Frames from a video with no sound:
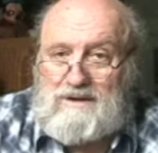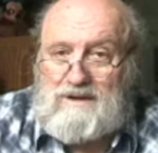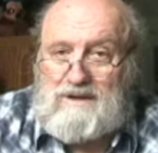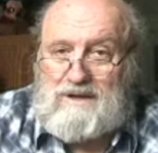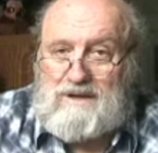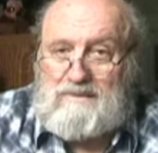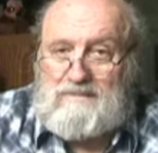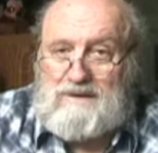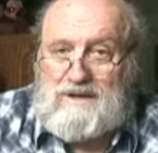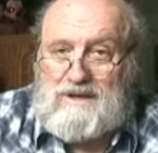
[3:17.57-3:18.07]

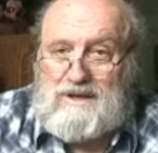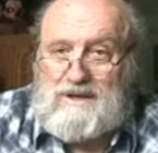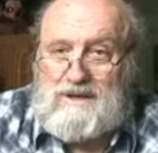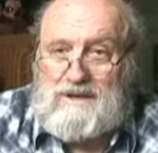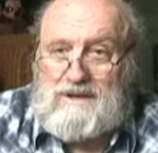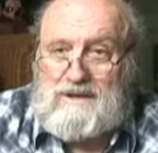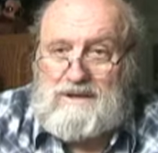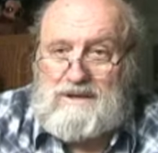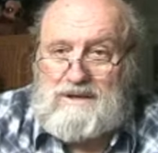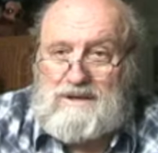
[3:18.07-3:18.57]

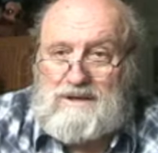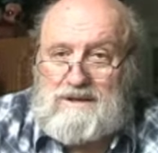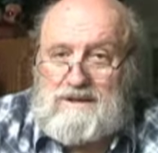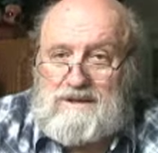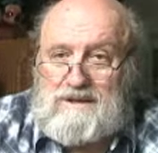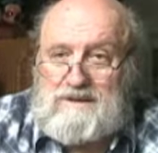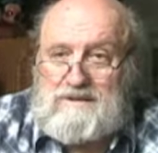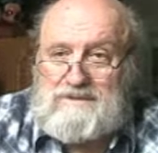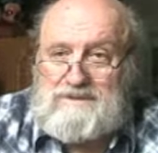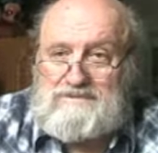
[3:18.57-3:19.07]
Aromatic,
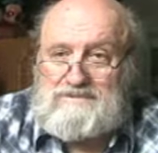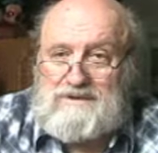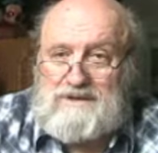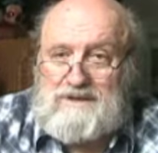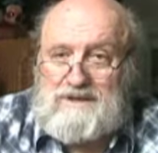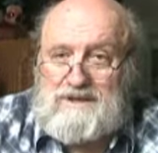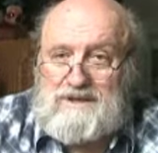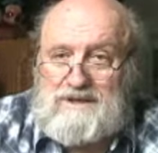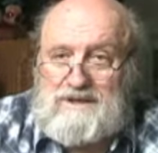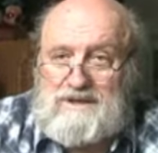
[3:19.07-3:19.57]

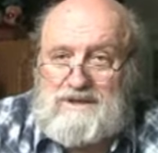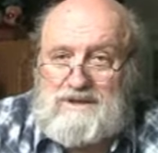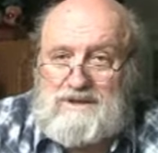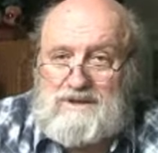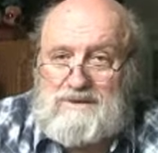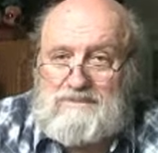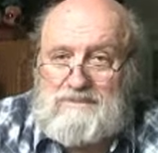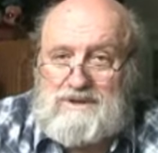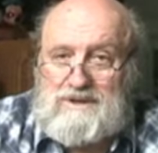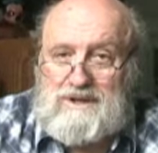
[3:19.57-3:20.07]
Luciferic, and the
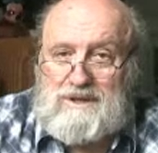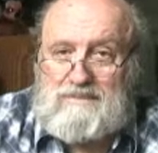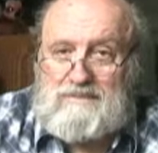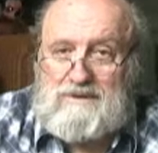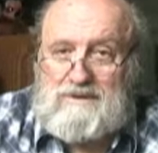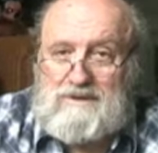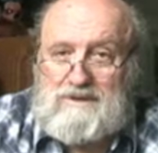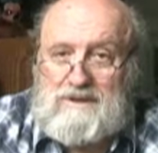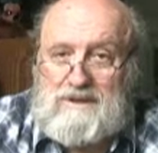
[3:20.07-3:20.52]
human double.